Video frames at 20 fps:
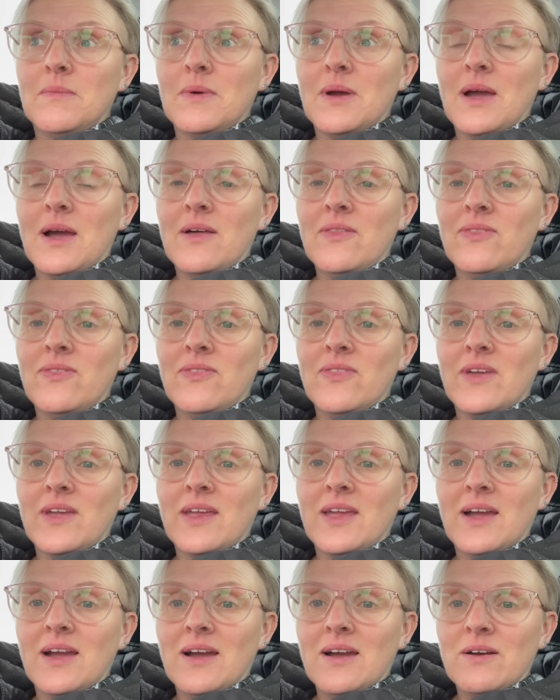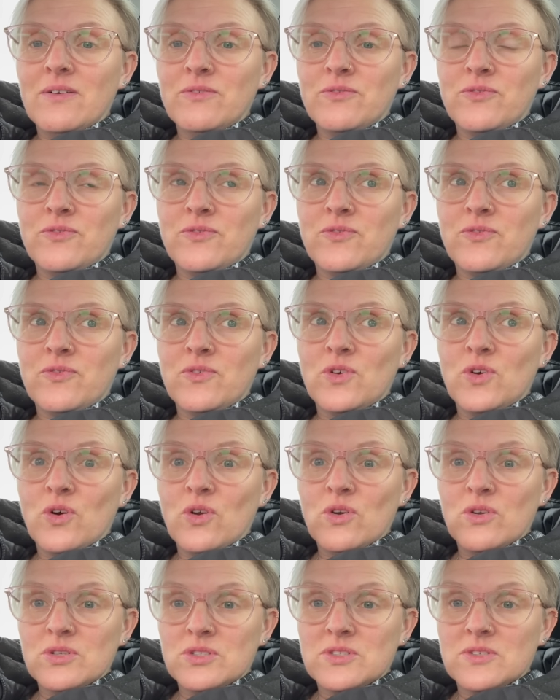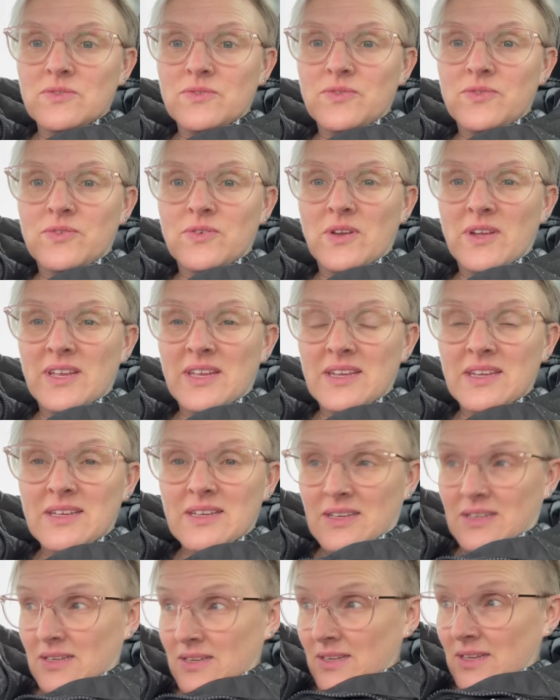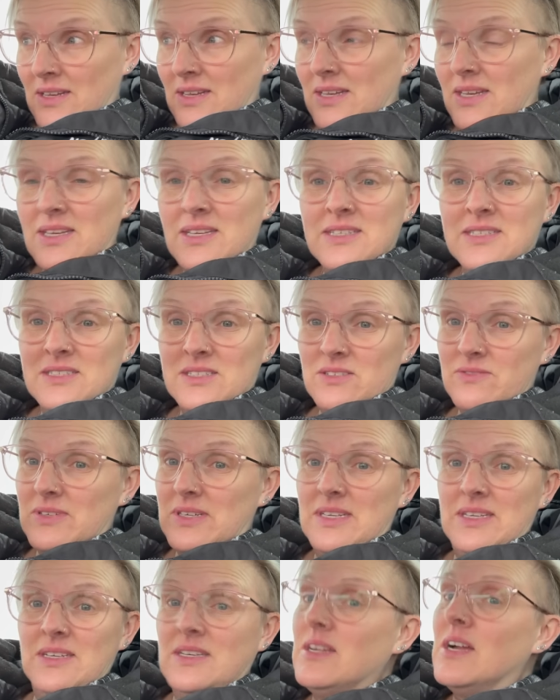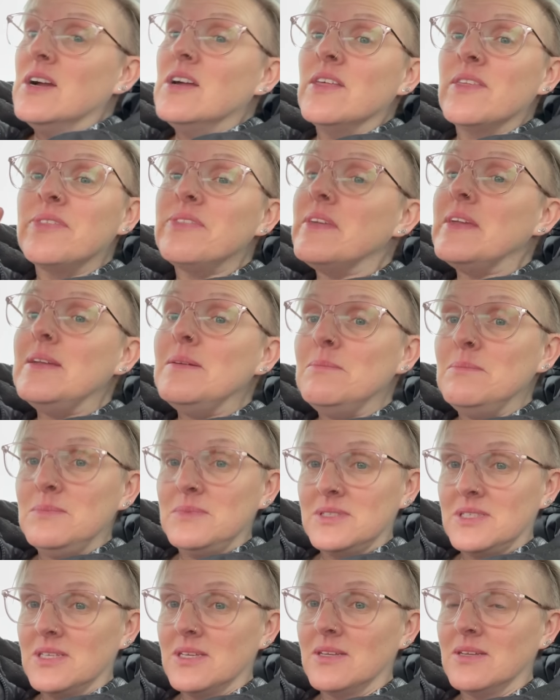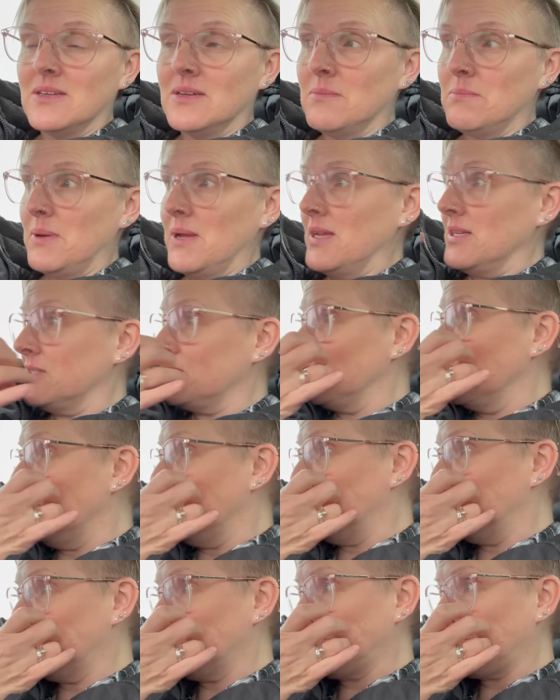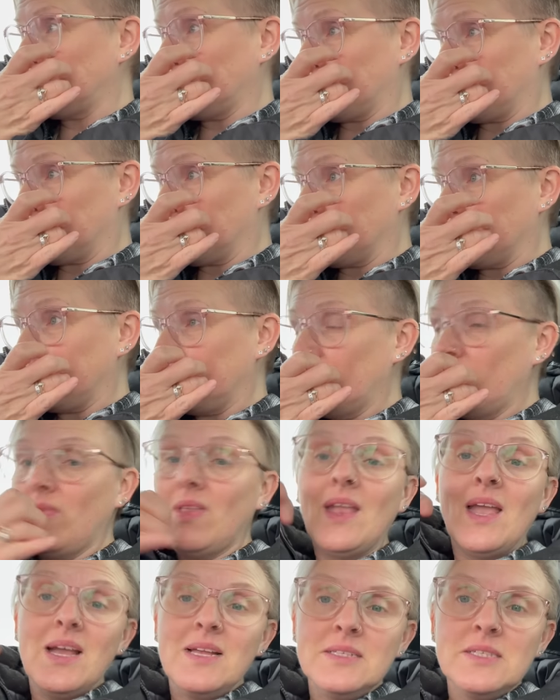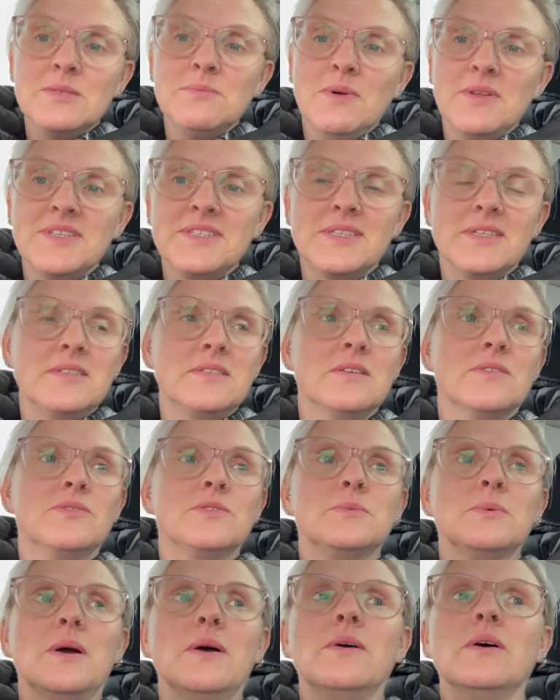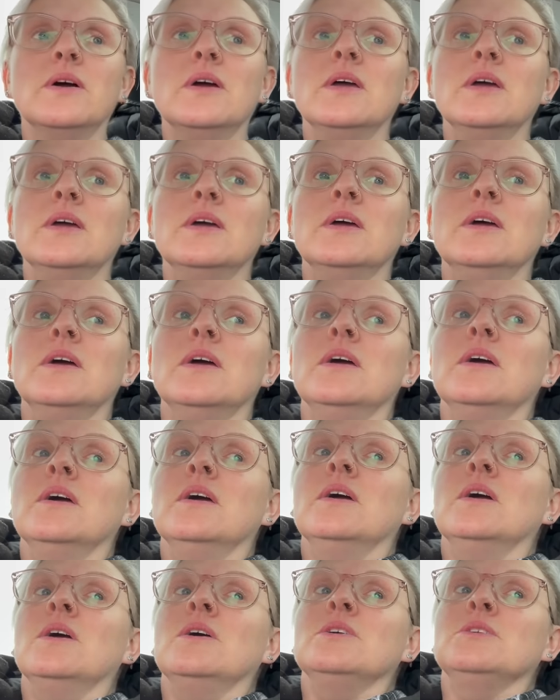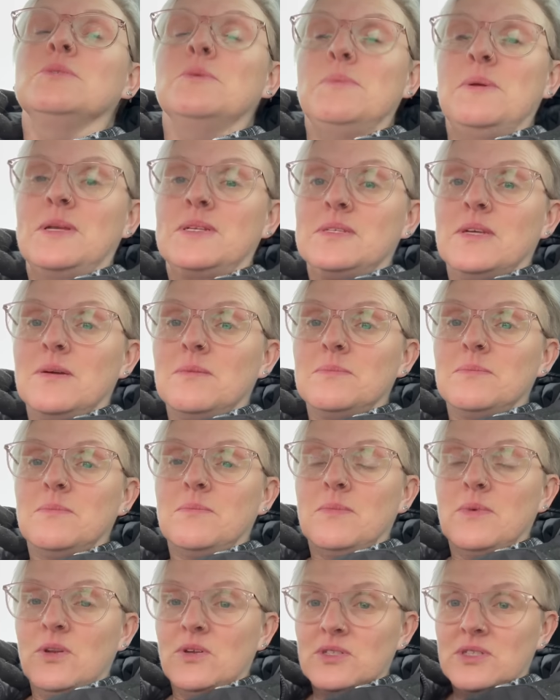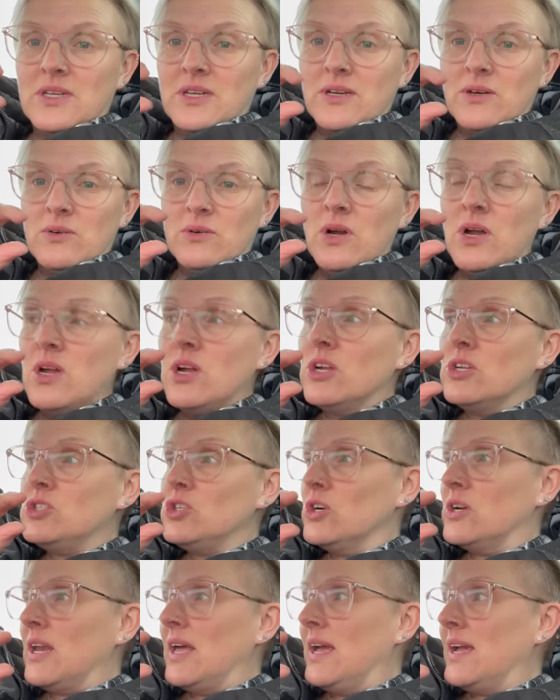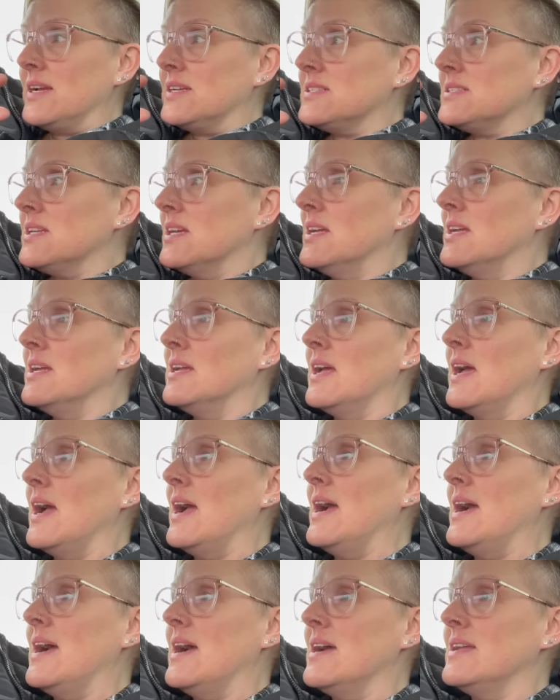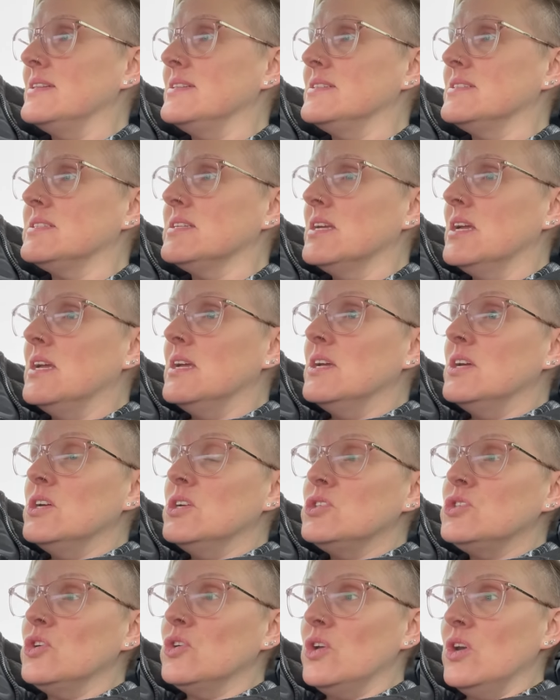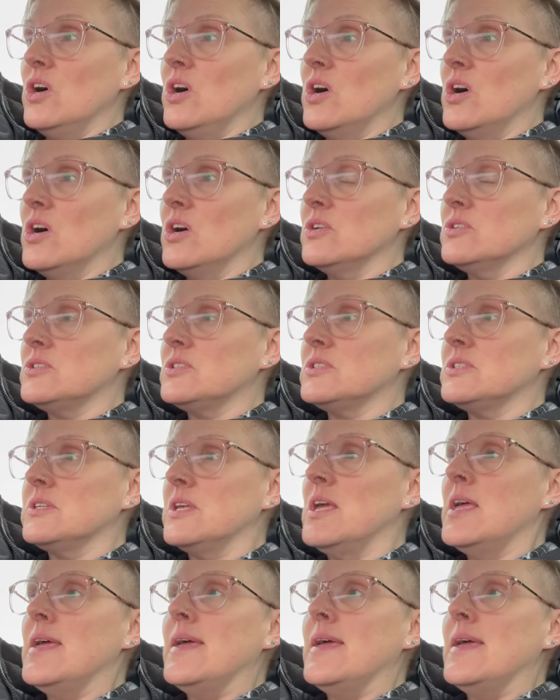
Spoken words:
And they have got lots of, like, Easter-y themed bits and some Mother's Day stuff as well. So we picked up lots of little chocolate eggs and chocolate hearts